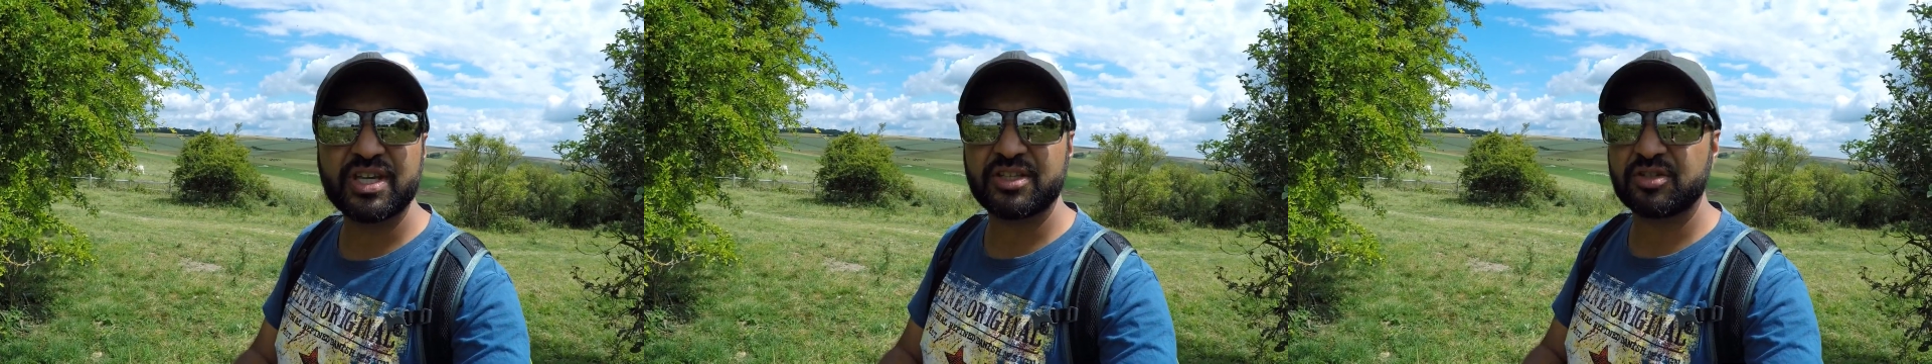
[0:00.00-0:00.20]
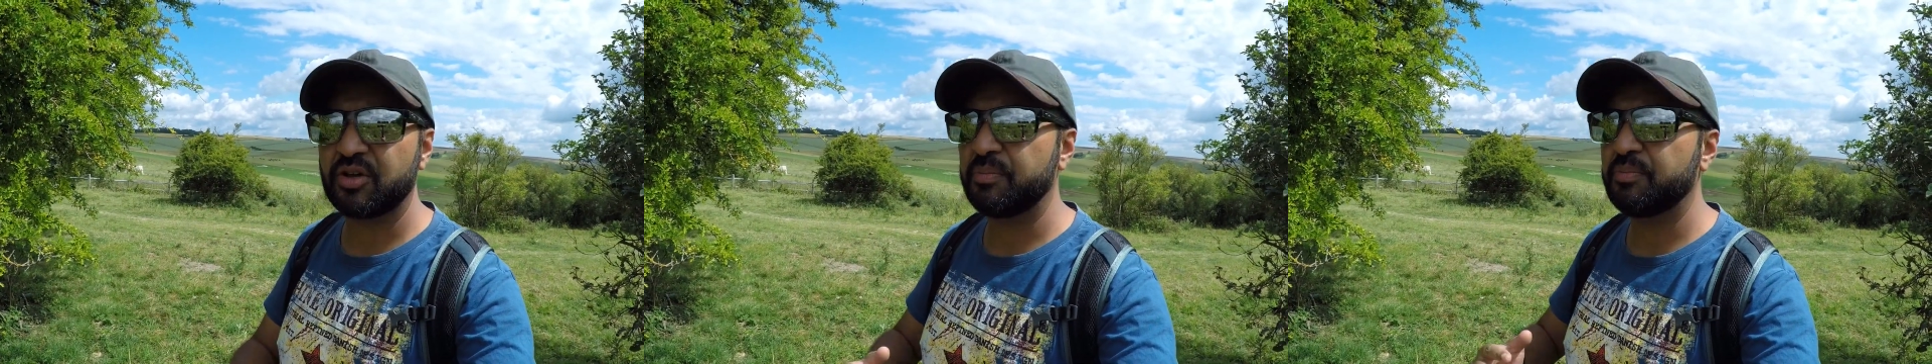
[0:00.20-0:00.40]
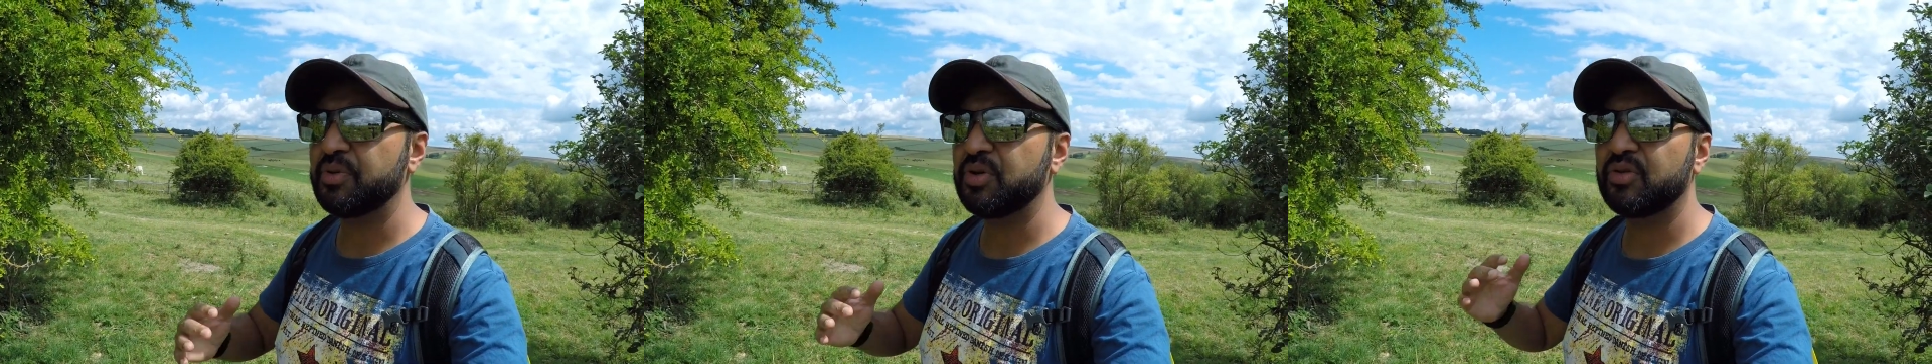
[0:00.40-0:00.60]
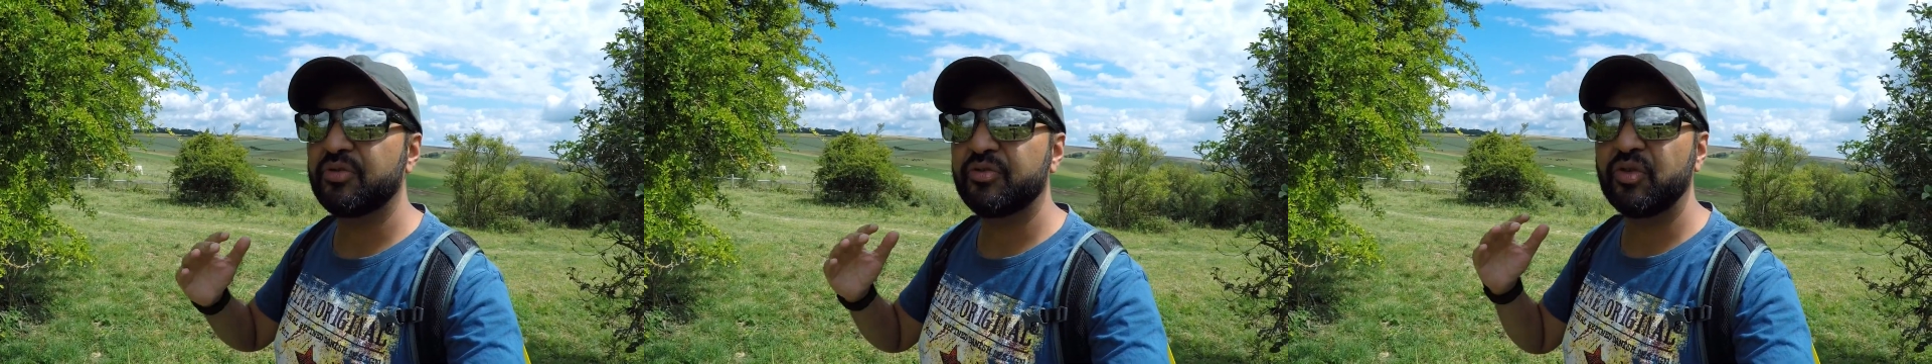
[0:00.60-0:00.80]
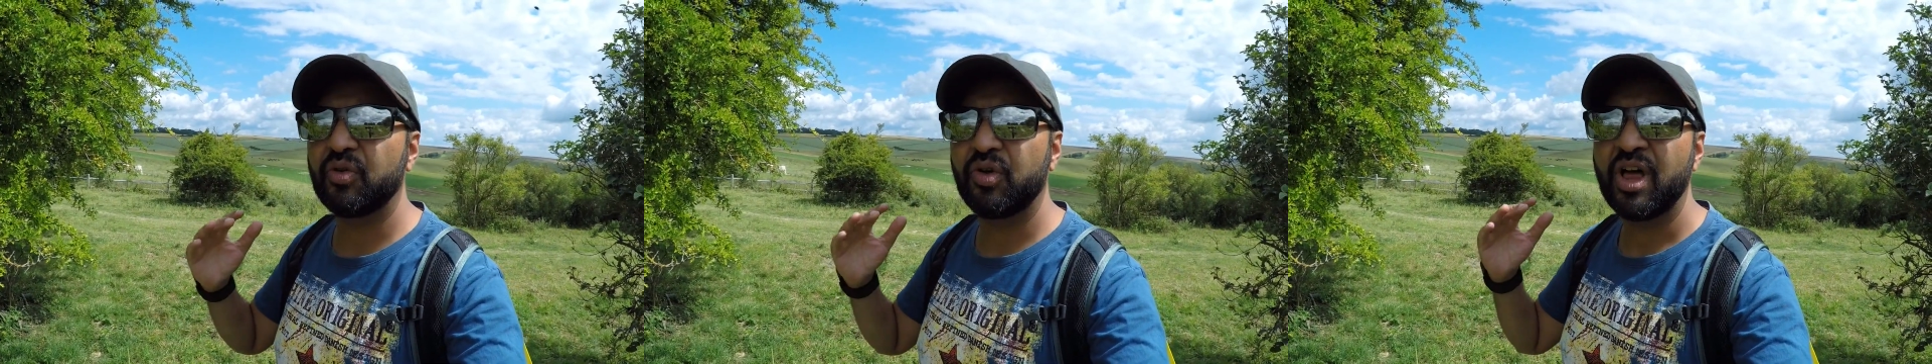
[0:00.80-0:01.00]
it's got
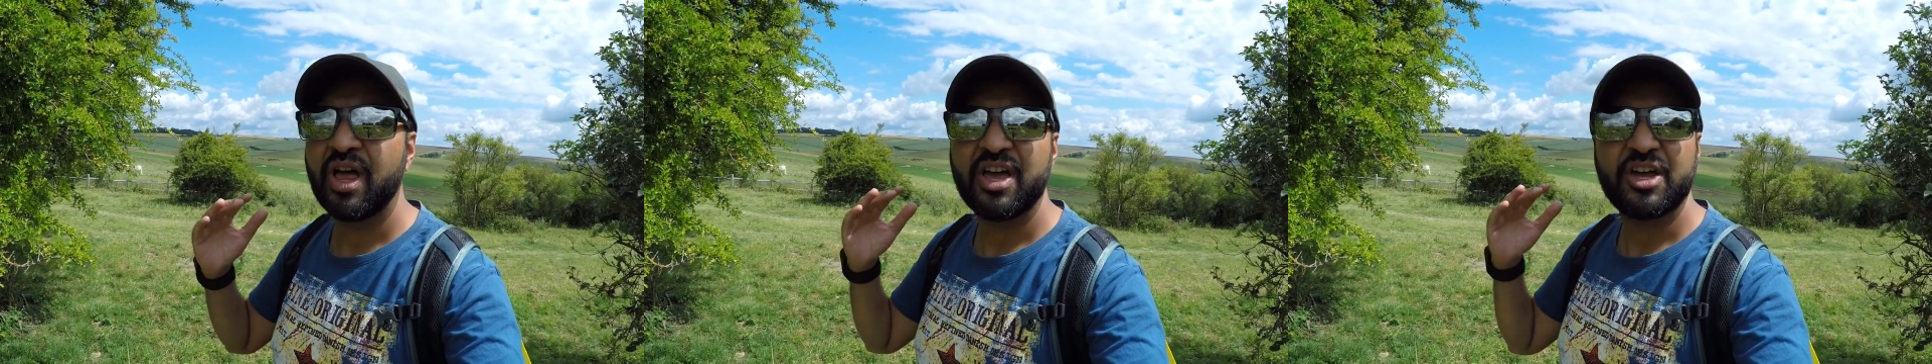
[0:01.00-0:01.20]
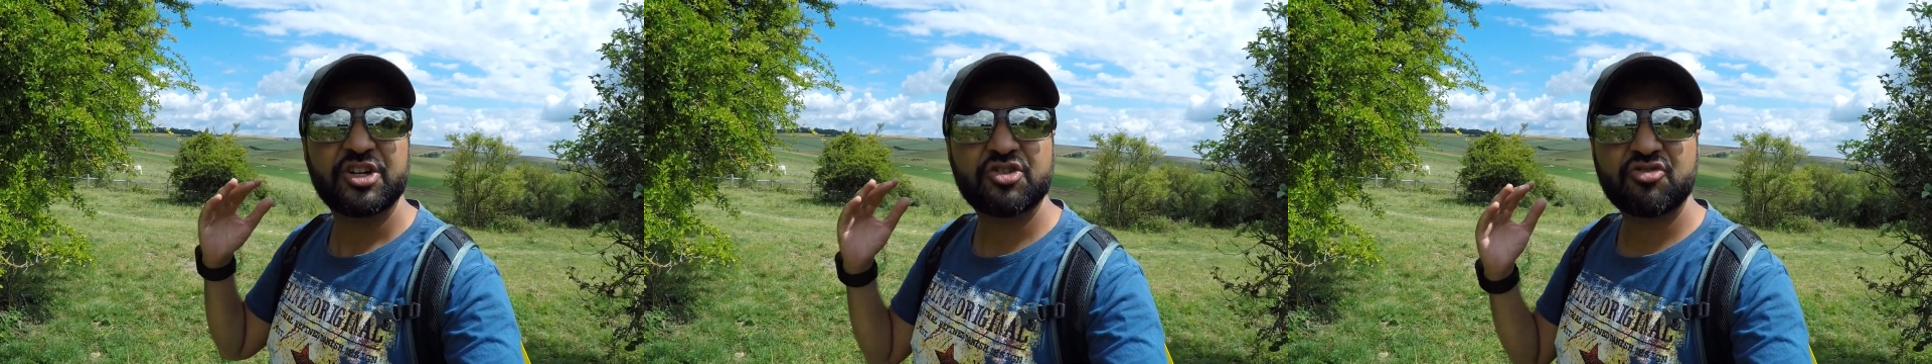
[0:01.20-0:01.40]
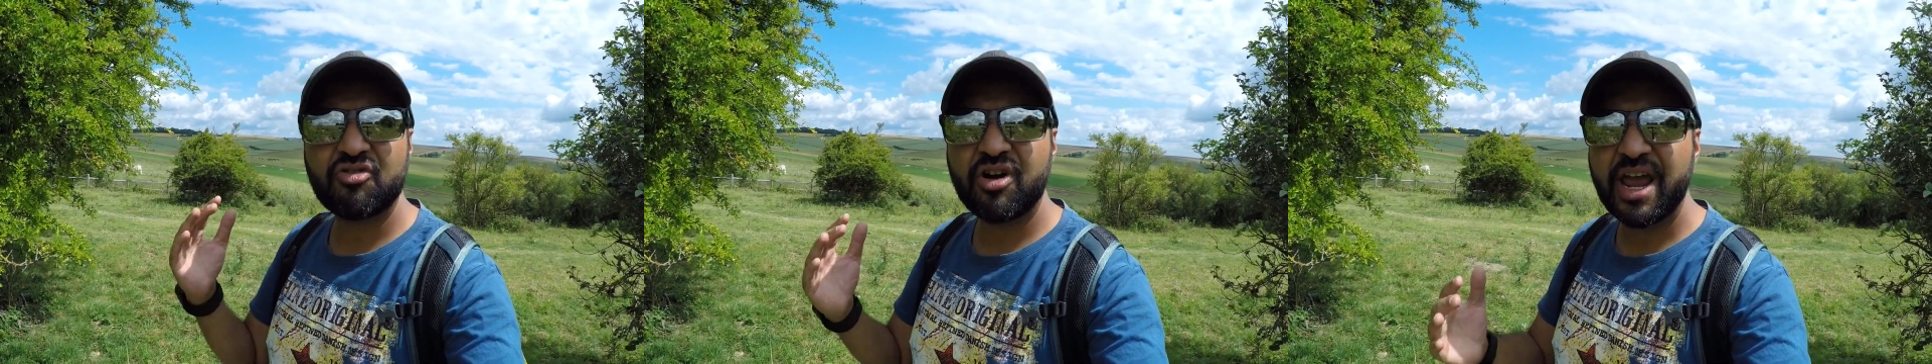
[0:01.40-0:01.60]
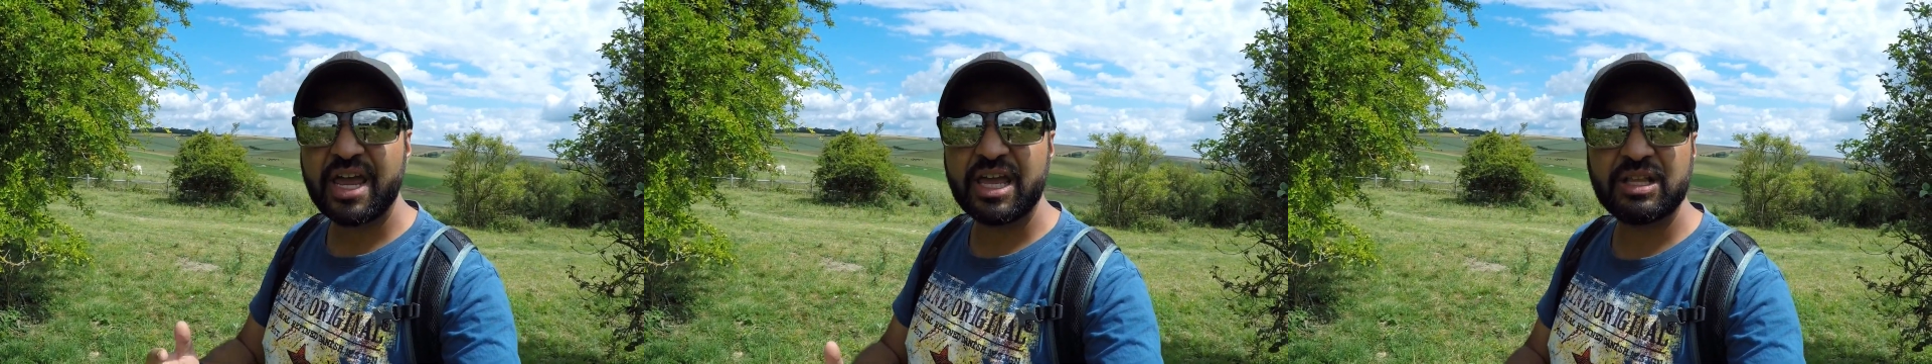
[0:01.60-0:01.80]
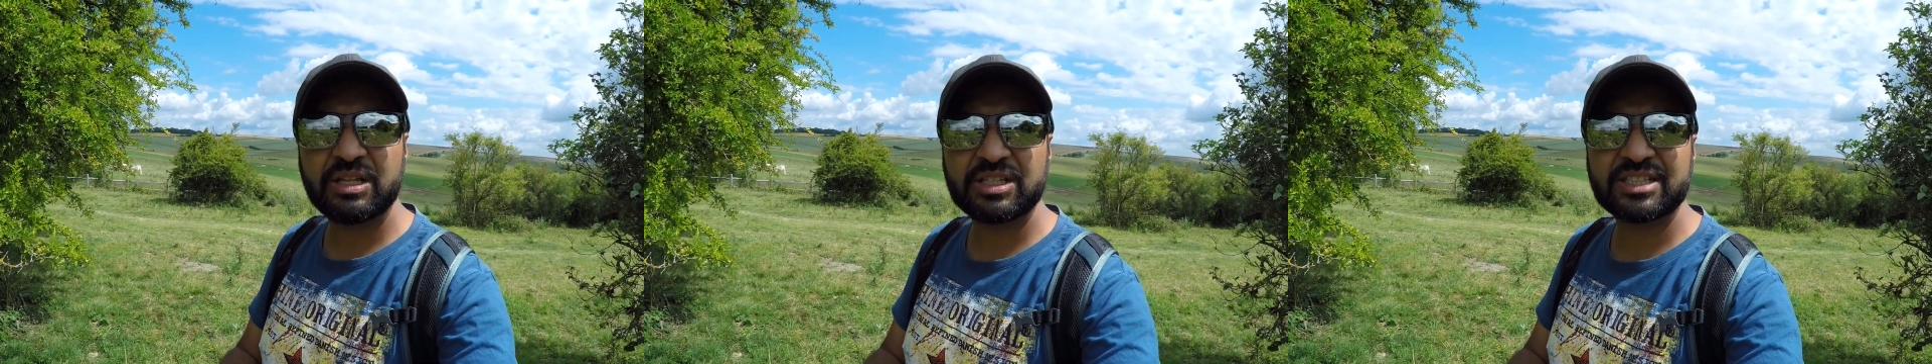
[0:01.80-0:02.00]
beautiful
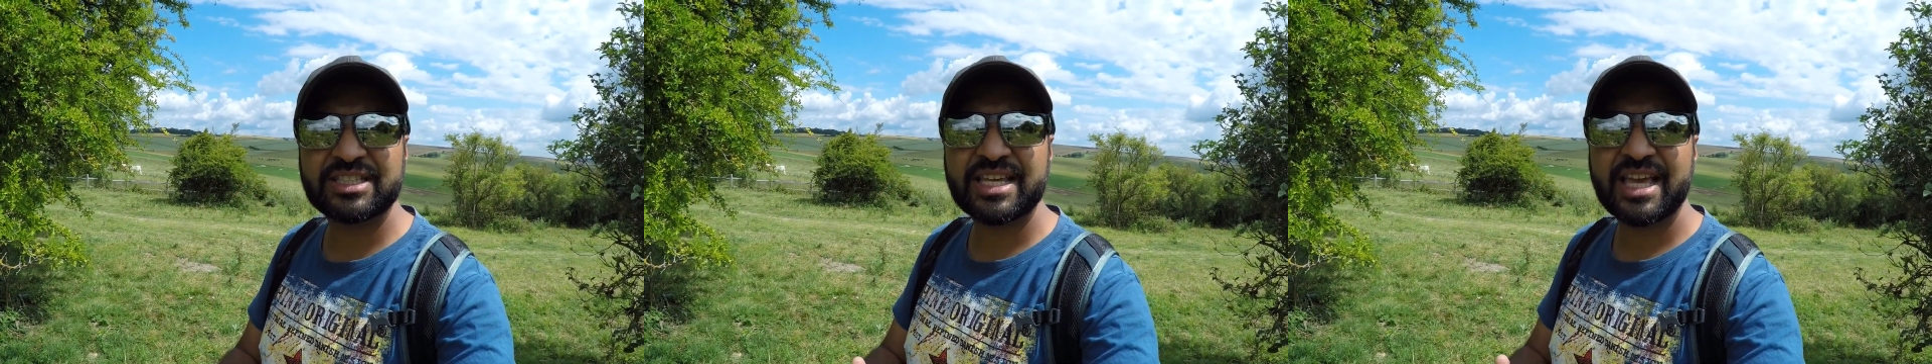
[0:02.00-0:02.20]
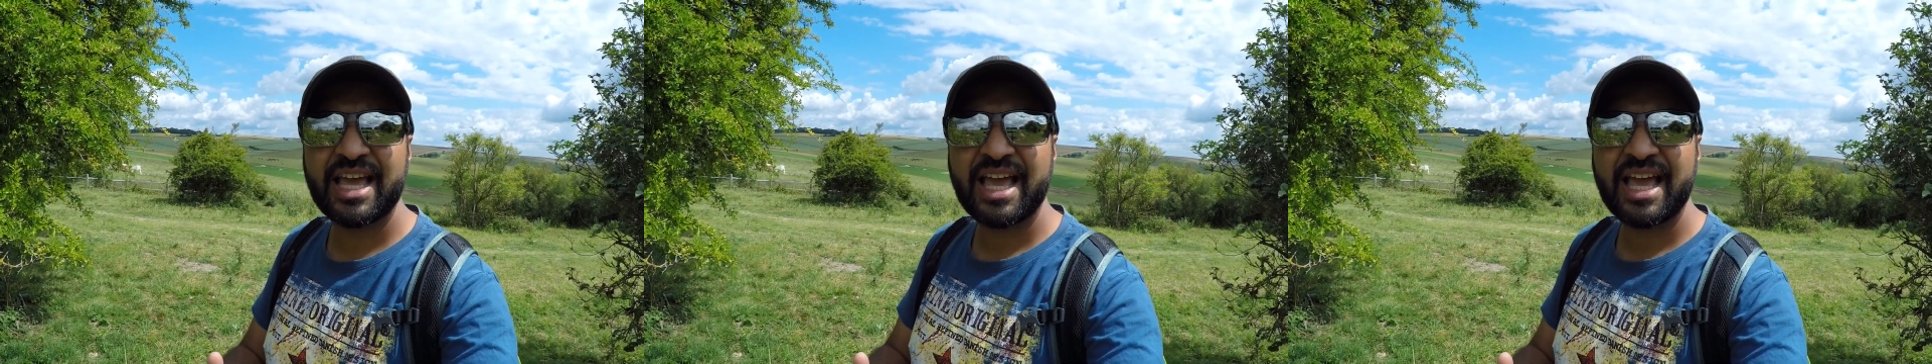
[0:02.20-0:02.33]
trails.